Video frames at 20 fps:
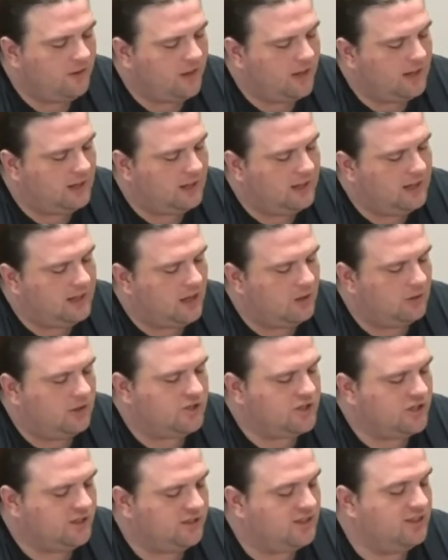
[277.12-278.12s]
Finally,
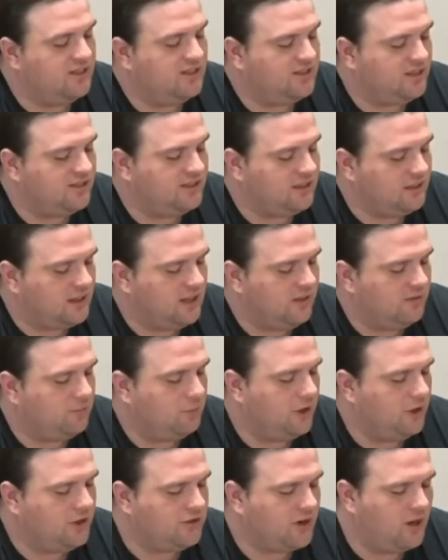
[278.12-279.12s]
county jails consistently have
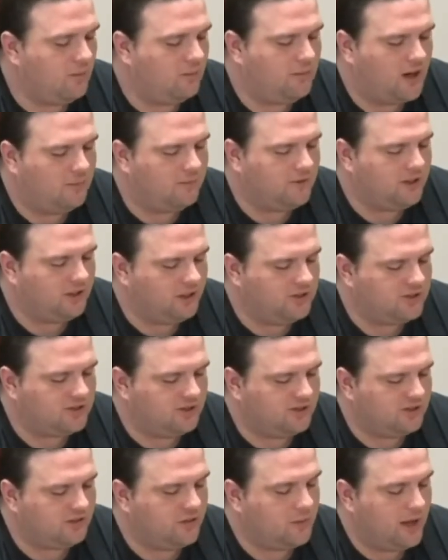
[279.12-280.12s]
pretrial
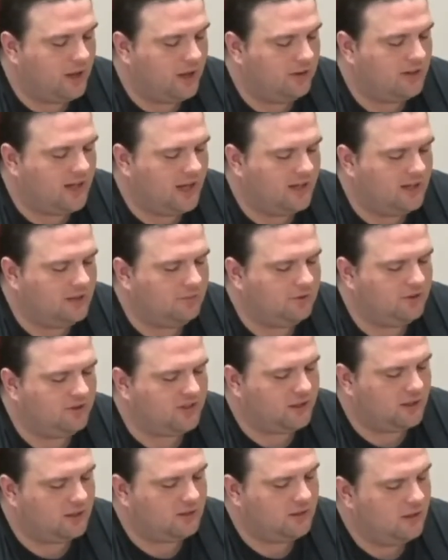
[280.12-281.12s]
populations of about 90%.
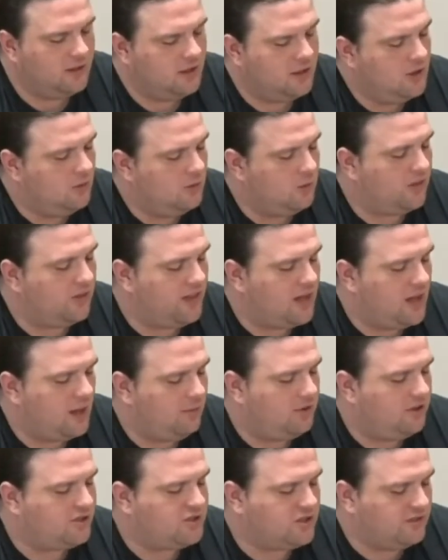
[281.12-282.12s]
With the
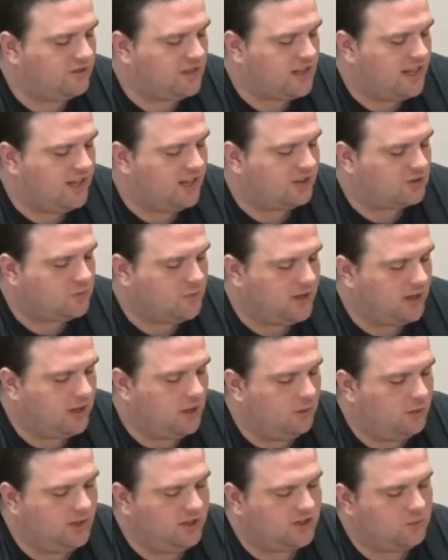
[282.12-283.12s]
abolition of cash
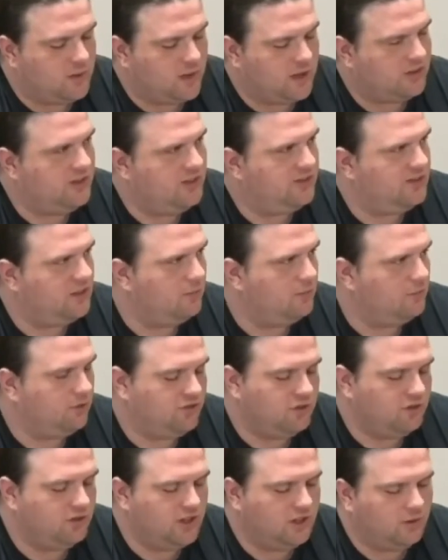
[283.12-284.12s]
bail, we expect these
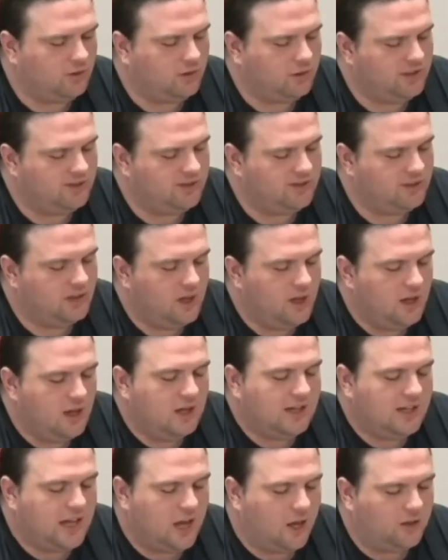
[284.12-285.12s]
numbers to decrease.
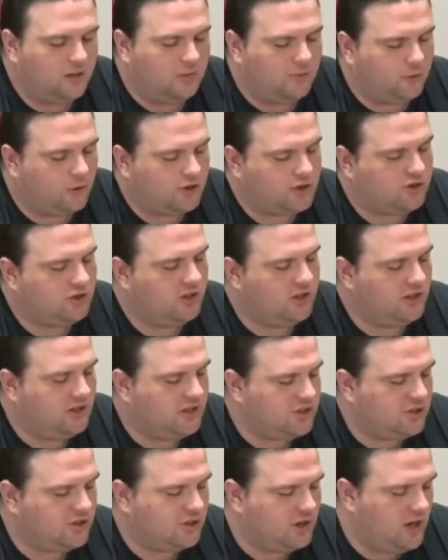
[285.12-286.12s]
County boards should
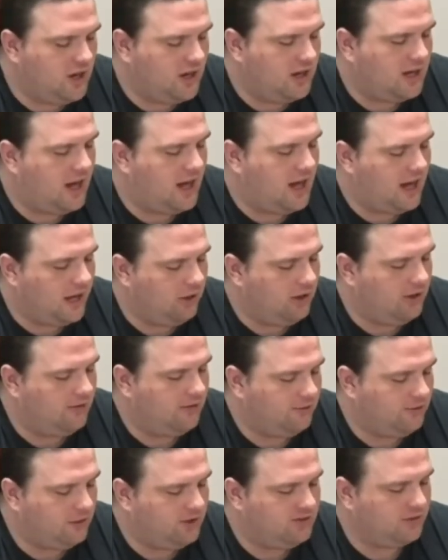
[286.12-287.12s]
initiate
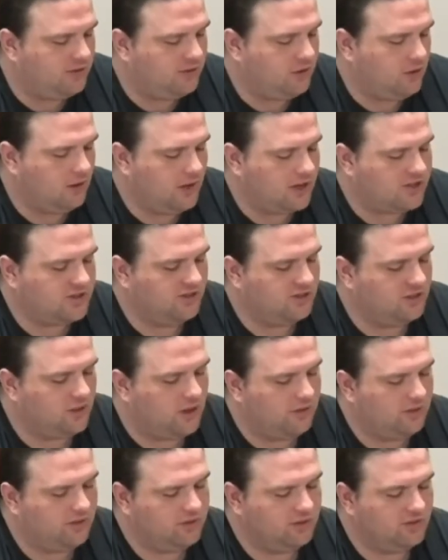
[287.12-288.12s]
hiring freeze of corrections
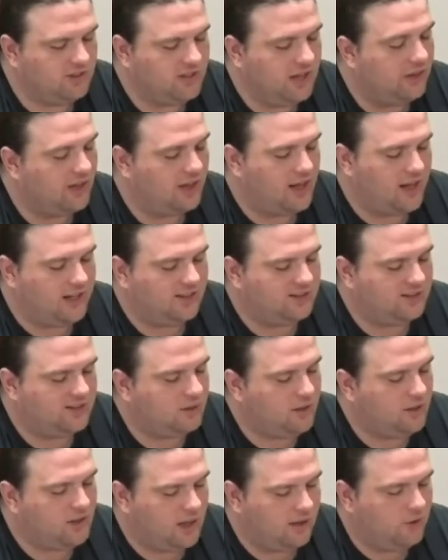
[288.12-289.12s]
officers. Now, the
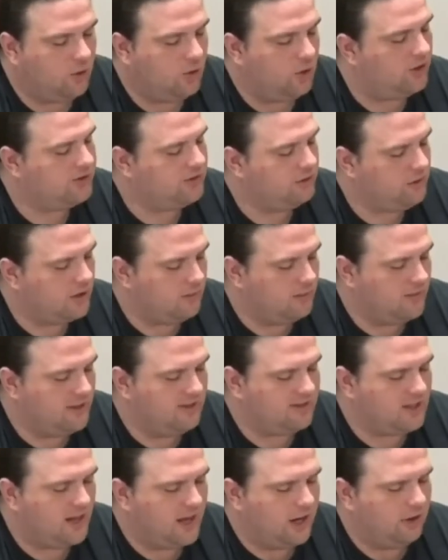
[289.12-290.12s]
guidance that we gave you also
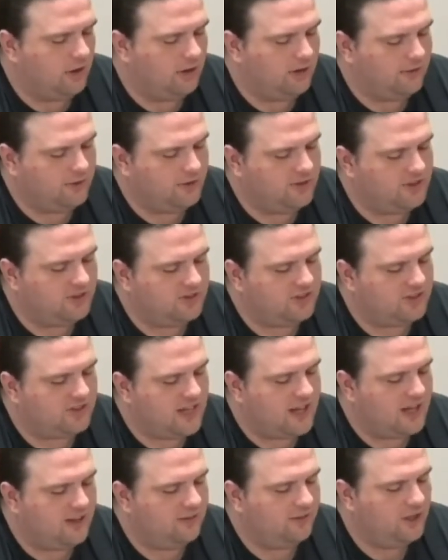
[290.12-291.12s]
recommends a hiring freeze of
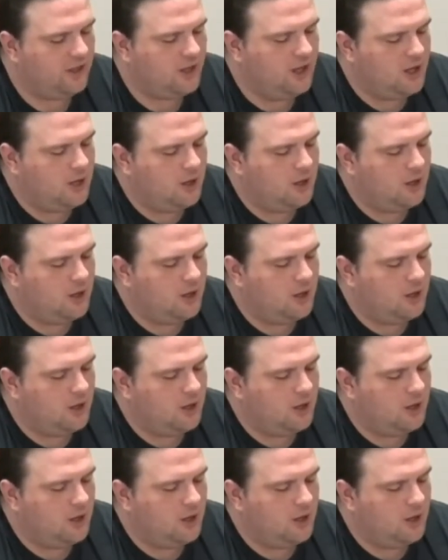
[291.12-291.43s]
staff,